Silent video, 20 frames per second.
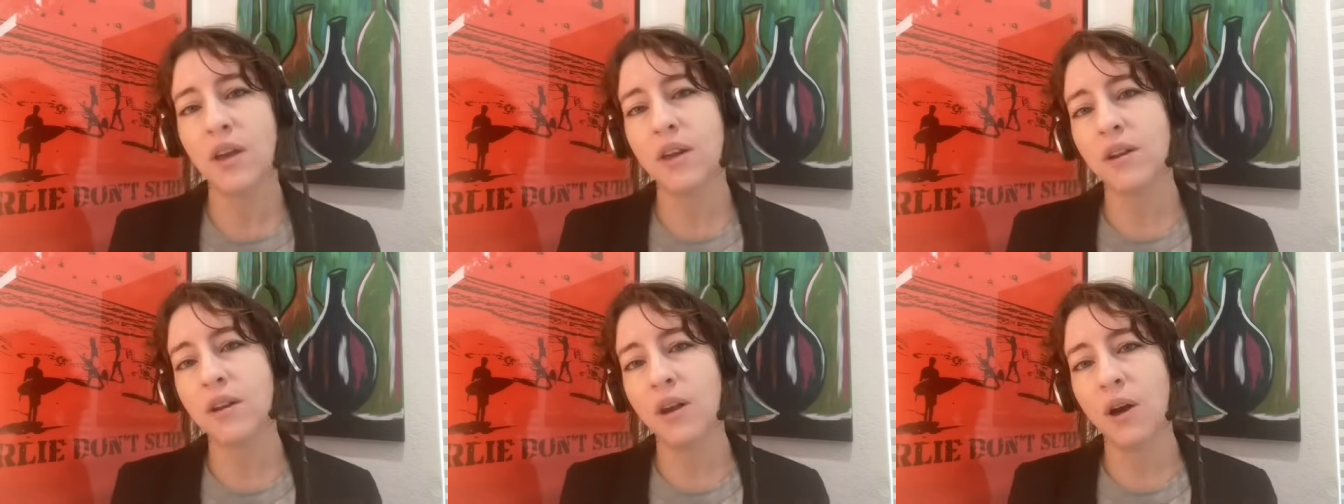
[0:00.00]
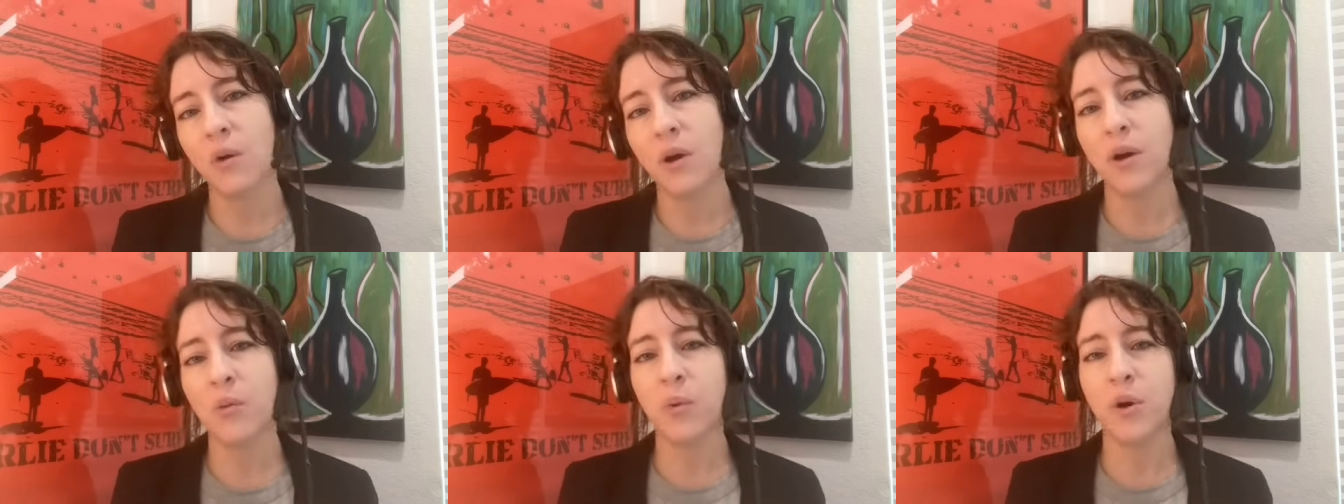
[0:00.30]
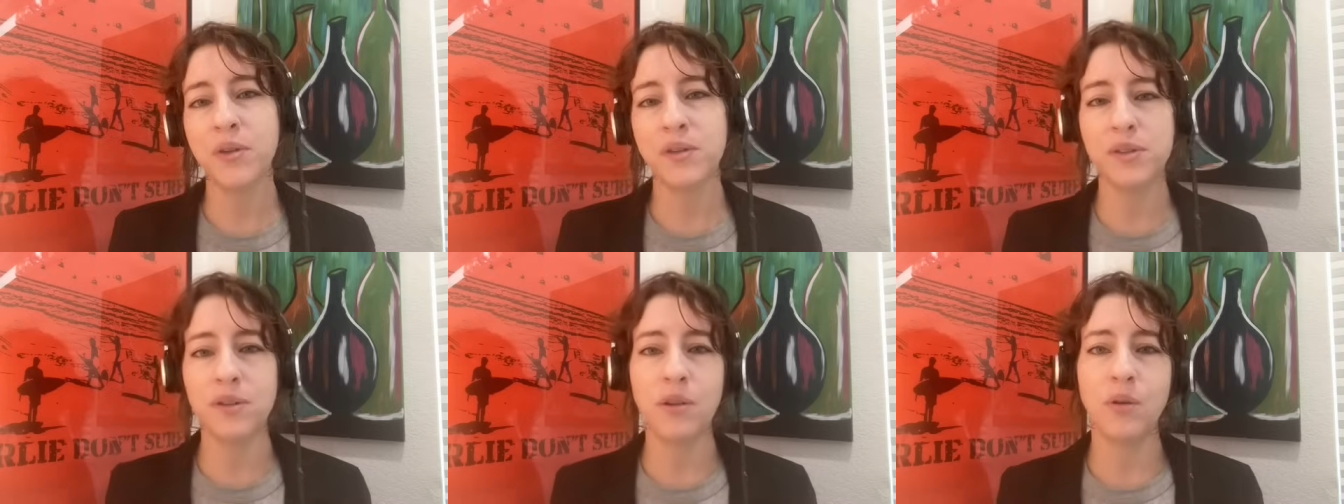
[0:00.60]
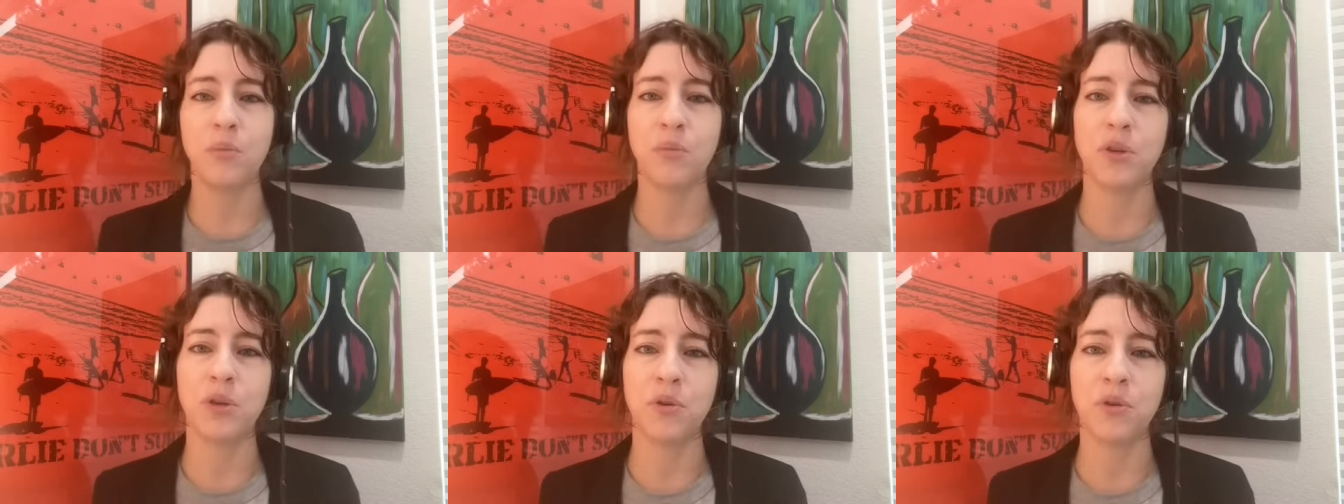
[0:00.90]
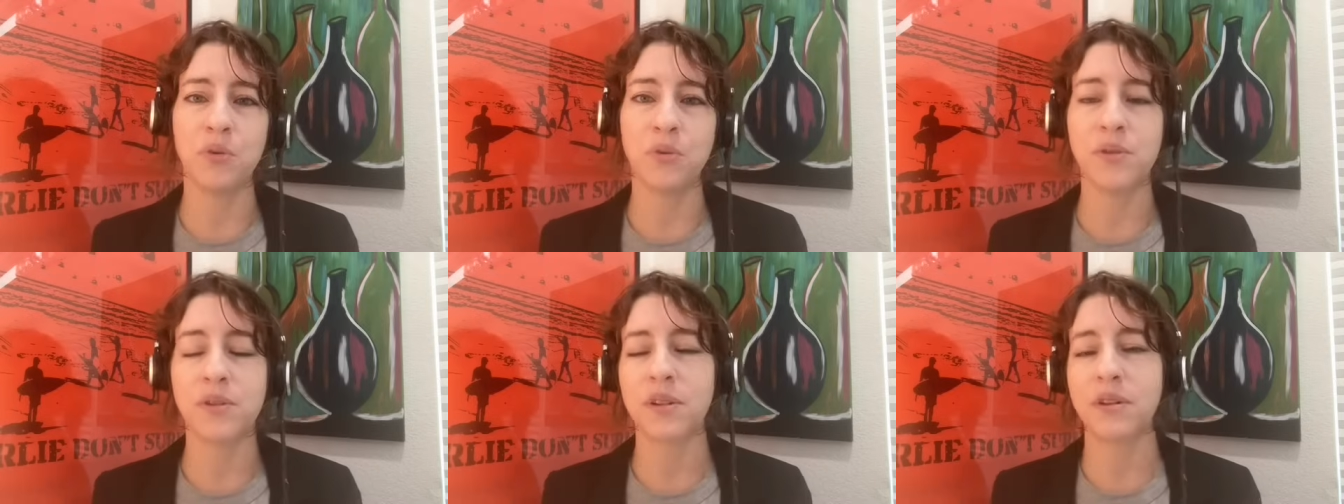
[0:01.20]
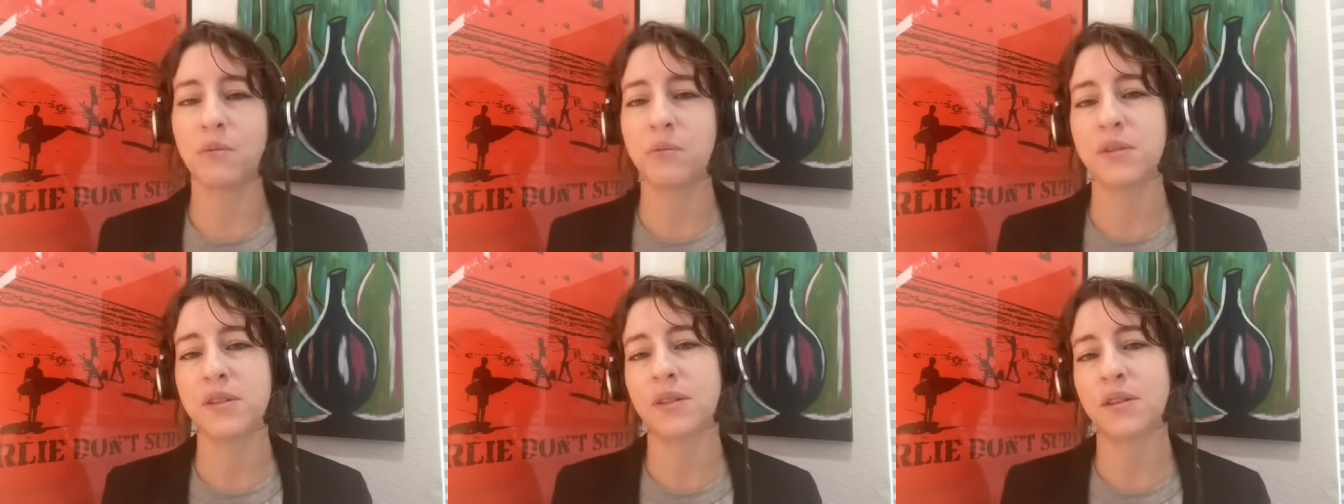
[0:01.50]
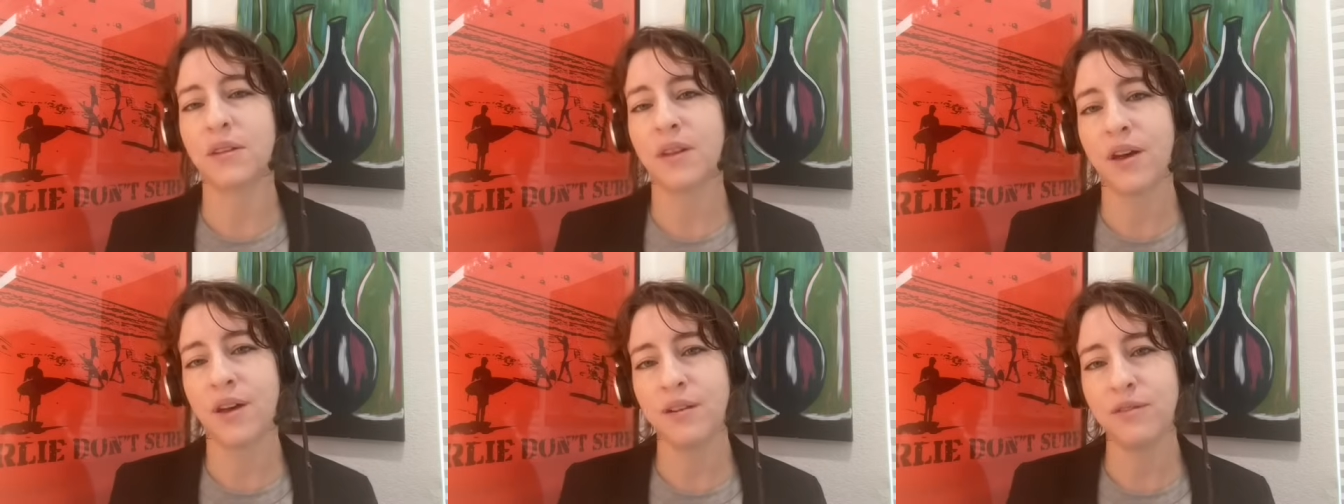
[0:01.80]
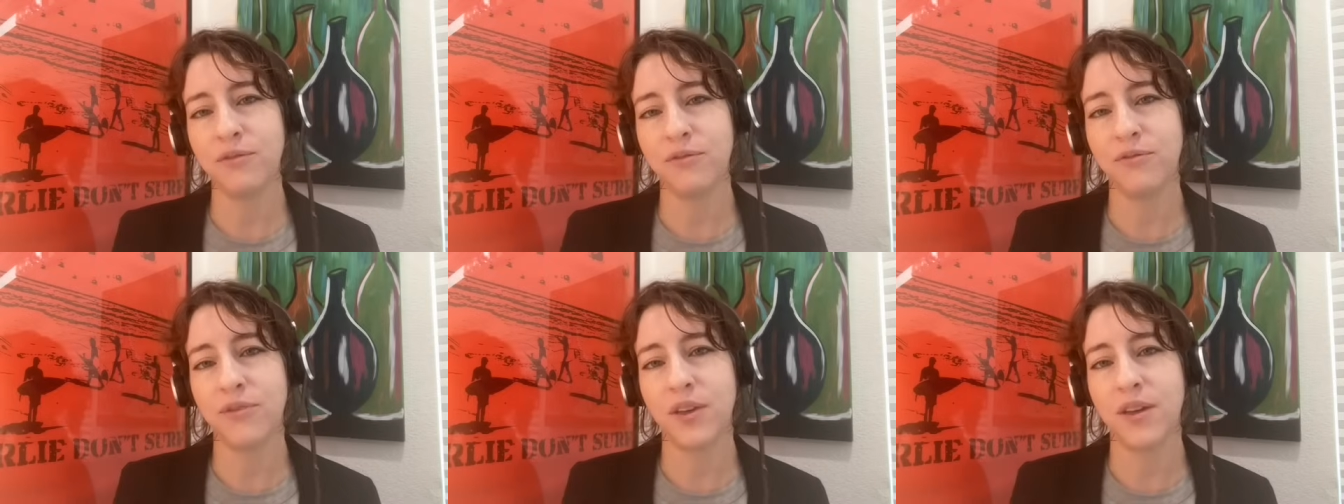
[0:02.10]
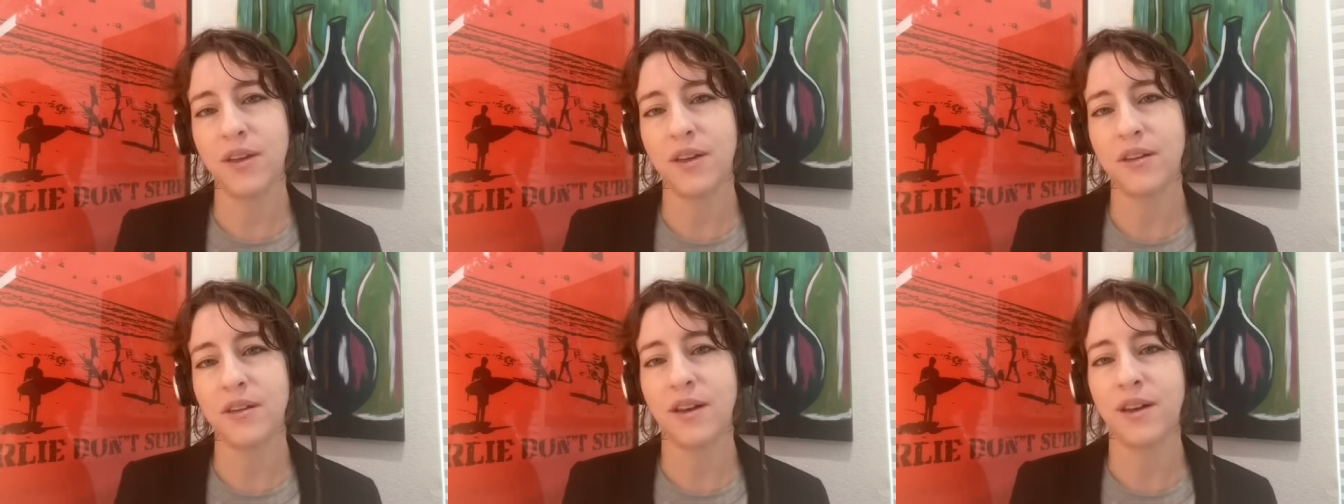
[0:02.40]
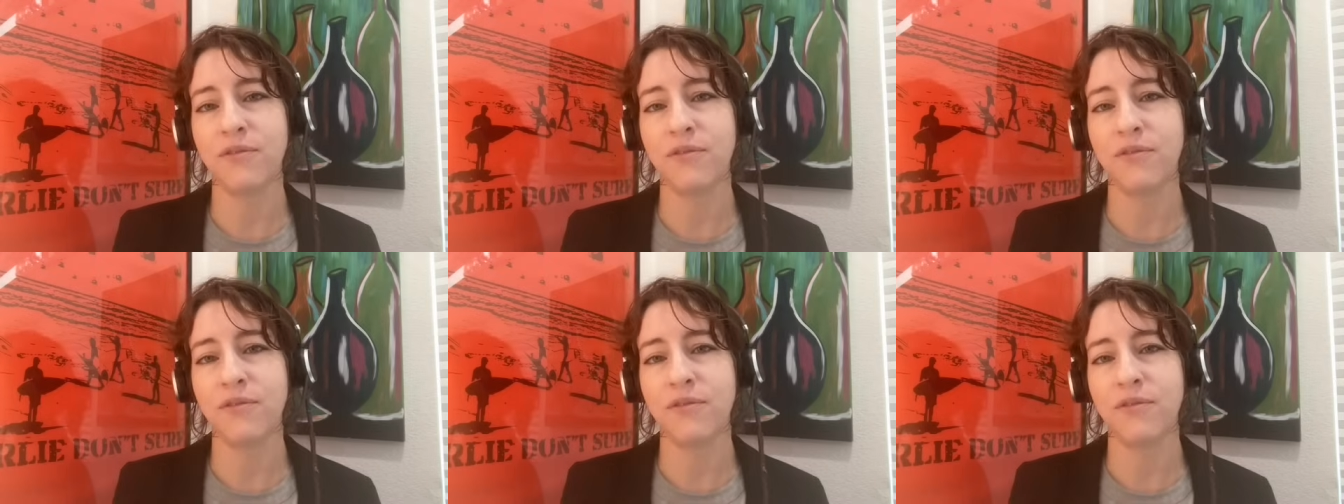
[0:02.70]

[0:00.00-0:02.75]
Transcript: No, I wasn't abused. It was a lot of fun.